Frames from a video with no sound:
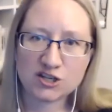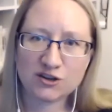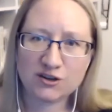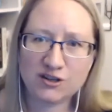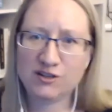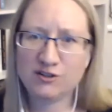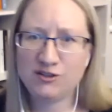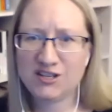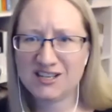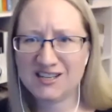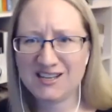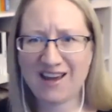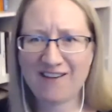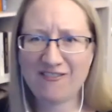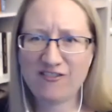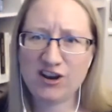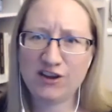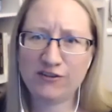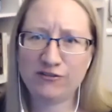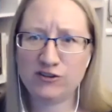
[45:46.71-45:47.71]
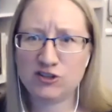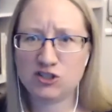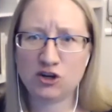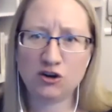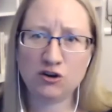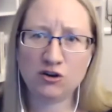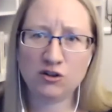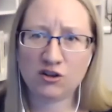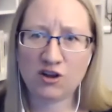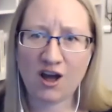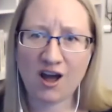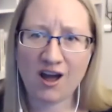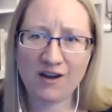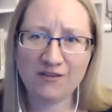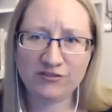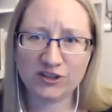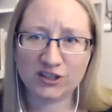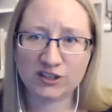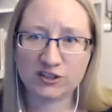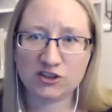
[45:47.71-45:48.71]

and you didn't have enough internal conflict.